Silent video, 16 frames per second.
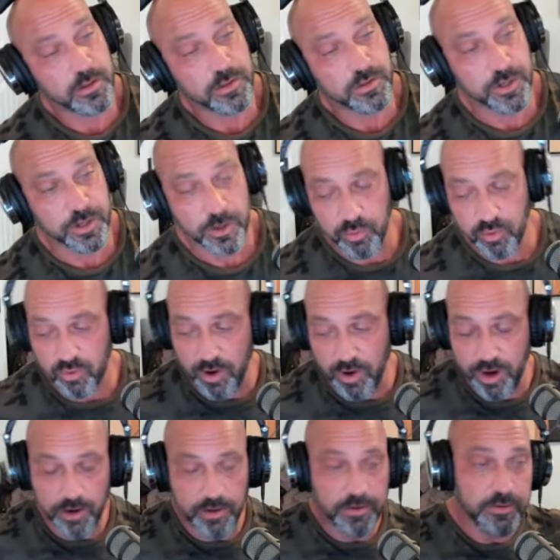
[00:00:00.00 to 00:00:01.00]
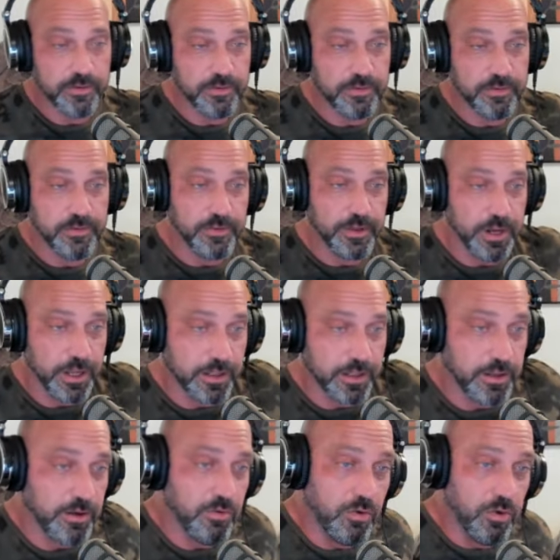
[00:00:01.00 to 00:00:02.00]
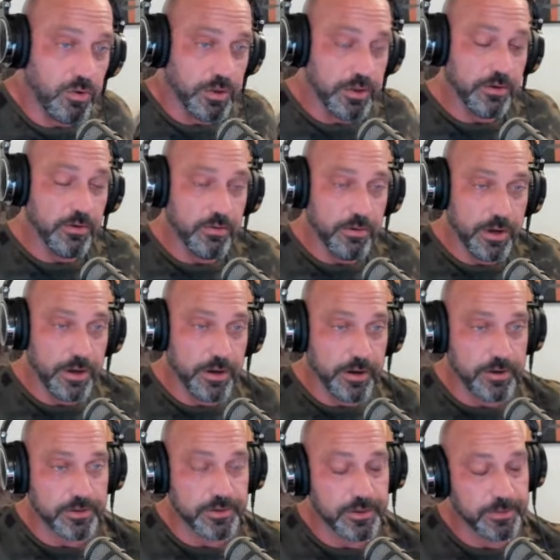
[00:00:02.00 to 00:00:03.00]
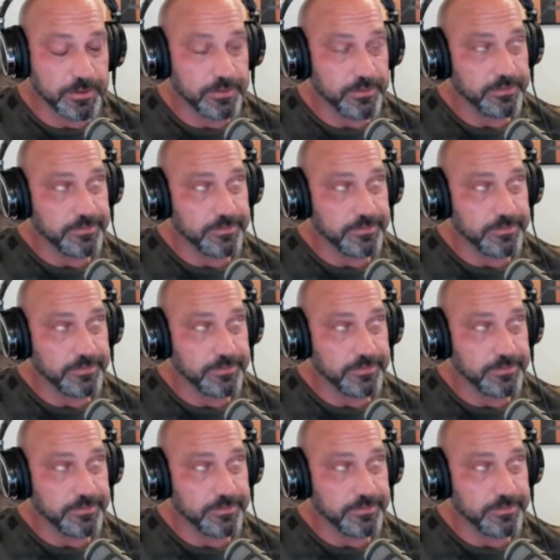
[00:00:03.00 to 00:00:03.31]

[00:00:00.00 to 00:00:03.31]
It's like a prayer that I think Crowley created or something.